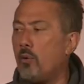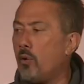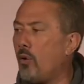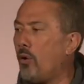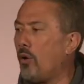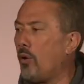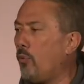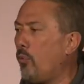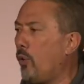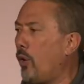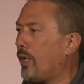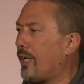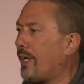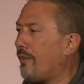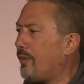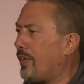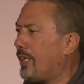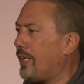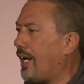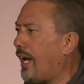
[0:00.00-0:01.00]
We're all at work
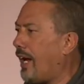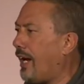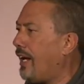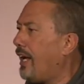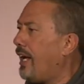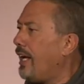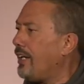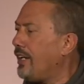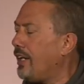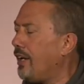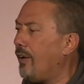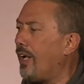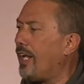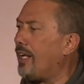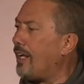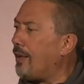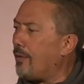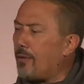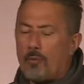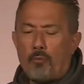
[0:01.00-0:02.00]
every day, you know,
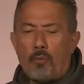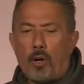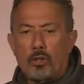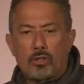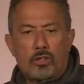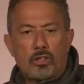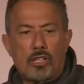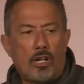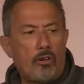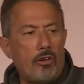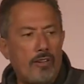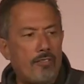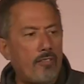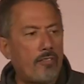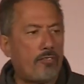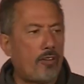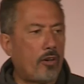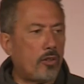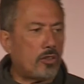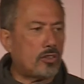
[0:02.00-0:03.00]
and the boss is only ever
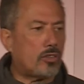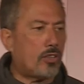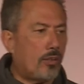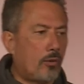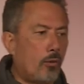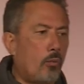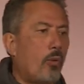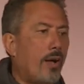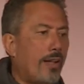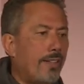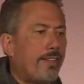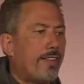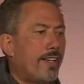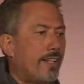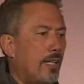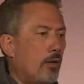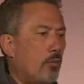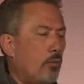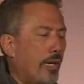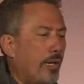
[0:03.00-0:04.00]
focused on the one
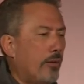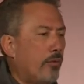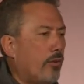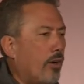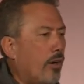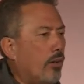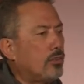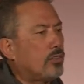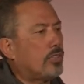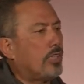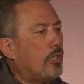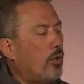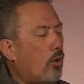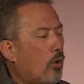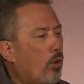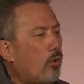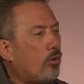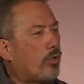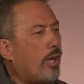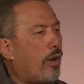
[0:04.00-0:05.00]
thing that went wrong, so you
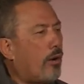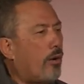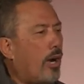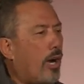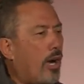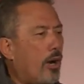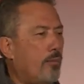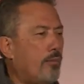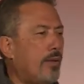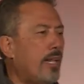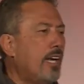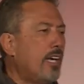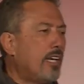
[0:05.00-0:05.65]
all go home.